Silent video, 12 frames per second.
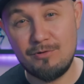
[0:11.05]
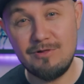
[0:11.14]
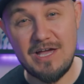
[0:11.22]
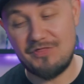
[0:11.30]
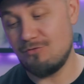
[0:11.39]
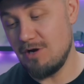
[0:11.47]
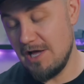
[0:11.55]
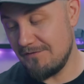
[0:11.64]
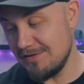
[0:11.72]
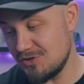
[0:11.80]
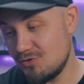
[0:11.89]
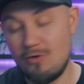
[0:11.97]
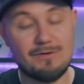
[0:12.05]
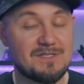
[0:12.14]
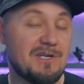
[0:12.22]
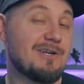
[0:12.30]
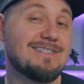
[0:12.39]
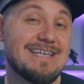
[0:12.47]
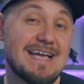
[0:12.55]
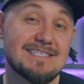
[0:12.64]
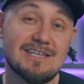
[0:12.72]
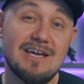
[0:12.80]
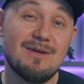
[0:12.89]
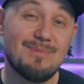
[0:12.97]
plethora of controllers here to
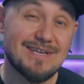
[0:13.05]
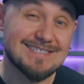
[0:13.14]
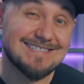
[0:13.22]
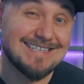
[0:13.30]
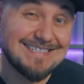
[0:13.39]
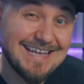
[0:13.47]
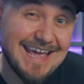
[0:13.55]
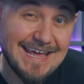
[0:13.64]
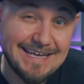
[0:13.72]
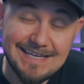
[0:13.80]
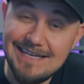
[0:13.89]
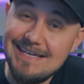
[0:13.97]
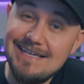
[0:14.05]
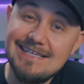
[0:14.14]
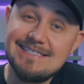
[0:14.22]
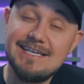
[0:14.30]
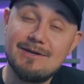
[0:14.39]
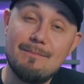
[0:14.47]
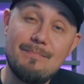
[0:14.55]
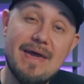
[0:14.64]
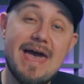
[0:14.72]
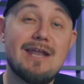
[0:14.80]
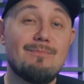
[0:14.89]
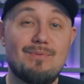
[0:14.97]
test because today is a
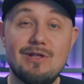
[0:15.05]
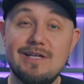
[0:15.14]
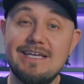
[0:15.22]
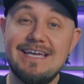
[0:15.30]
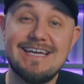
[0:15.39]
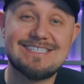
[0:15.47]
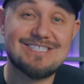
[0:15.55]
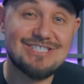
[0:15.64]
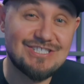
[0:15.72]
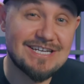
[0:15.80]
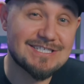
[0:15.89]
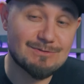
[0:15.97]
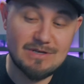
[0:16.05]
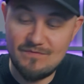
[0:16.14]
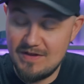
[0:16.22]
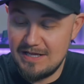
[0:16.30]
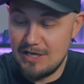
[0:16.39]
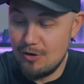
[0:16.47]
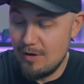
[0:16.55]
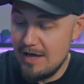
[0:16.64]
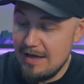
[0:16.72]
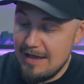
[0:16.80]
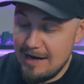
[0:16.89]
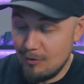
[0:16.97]
compatibility accessory video,
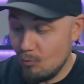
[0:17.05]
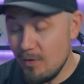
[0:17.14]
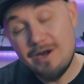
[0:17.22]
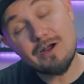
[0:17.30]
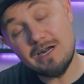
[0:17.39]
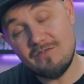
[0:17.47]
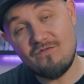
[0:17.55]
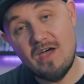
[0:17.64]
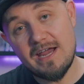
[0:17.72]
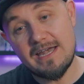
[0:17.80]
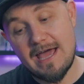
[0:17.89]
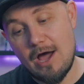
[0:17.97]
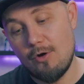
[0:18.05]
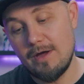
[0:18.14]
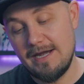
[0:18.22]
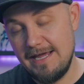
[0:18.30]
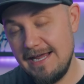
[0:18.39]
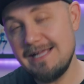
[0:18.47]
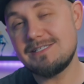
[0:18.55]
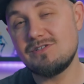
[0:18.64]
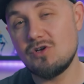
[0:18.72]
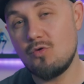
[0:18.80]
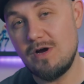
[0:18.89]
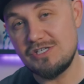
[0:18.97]
and we are gonna find out and answer
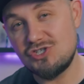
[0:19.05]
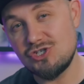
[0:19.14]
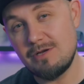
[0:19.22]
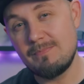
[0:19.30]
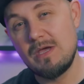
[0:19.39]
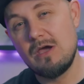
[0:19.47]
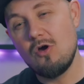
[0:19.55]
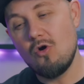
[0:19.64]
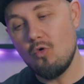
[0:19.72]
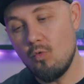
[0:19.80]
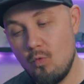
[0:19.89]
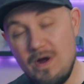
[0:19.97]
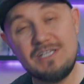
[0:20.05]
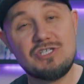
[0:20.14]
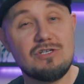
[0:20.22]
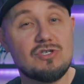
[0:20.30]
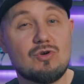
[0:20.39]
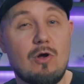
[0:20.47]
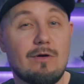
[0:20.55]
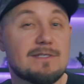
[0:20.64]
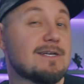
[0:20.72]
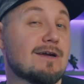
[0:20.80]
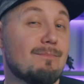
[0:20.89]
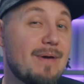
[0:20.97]
the question, which controllers
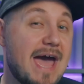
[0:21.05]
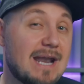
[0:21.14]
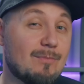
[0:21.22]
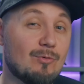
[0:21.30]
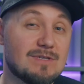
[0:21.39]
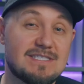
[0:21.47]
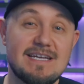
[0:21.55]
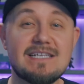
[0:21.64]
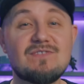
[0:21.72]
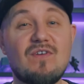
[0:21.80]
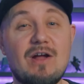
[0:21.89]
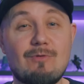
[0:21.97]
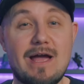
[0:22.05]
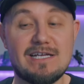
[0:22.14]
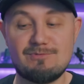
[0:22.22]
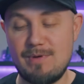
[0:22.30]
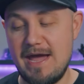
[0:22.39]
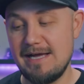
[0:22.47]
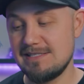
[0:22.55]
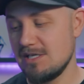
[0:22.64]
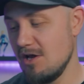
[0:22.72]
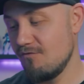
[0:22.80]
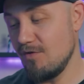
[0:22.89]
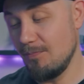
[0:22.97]
are compatible with Satisfye RyzePads,
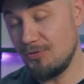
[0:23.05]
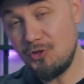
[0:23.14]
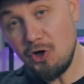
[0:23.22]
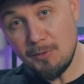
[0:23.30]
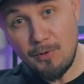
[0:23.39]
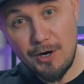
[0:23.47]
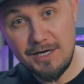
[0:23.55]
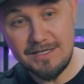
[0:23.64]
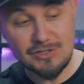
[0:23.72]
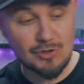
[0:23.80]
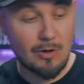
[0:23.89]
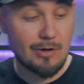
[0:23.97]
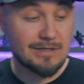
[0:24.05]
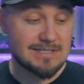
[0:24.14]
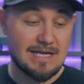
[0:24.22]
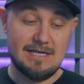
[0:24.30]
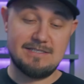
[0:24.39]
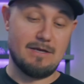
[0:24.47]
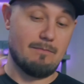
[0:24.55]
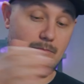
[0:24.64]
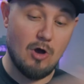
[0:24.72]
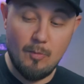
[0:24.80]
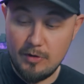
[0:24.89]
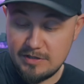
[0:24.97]
from third-party controllers to
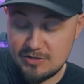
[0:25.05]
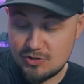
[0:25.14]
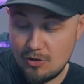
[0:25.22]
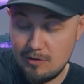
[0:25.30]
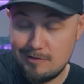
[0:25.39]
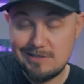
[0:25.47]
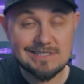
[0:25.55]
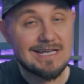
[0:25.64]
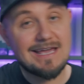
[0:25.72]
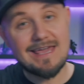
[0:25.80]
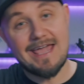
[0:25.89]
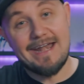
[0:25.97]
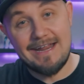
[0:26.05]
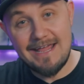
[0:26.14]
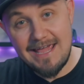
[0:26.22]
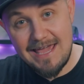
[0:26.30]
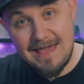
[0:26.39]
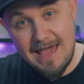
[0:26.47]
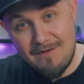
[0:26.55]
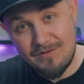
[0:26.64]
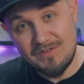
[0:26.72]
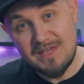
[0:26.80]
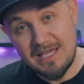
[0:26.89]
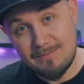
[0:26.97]
mobile controllers and
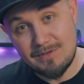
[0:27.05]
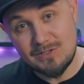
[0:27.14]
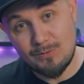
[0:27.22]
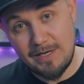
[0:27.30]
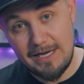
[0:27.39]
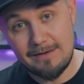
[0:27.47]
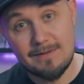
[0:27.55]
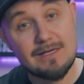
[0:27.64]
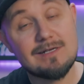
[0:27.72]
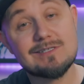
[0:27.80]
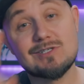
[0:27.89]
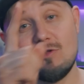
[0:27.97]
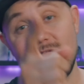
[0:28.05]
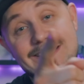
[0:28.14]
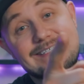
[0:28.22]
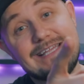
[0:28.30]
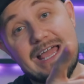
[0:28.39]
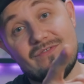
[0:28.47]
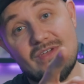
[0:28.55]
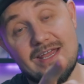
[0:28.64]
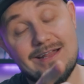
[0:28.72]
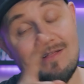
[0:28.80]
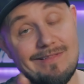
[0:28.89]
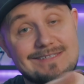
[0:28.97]
everything in between. So let's dive
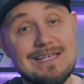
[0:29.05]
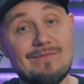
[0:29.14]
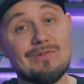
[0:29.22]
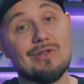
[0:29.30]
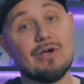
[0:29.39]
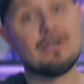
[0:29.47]
in and let's have a look.